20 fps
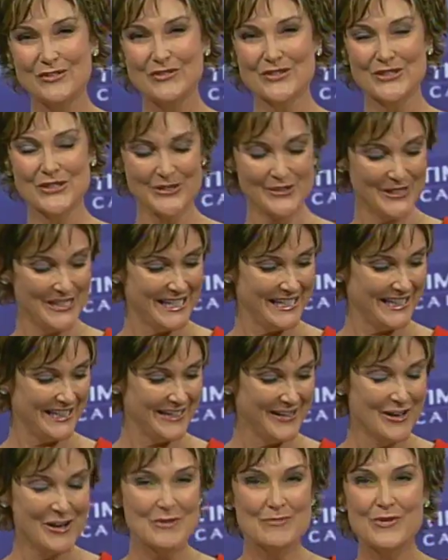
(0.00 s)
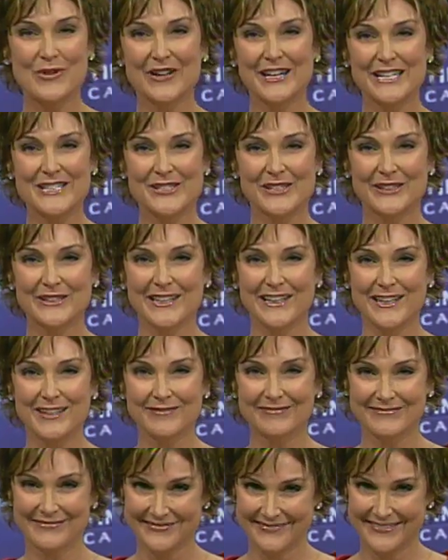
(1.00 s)
for tuning in. More HLN
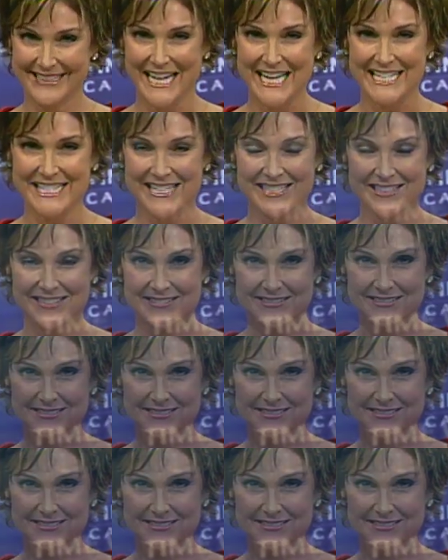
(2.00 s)
next.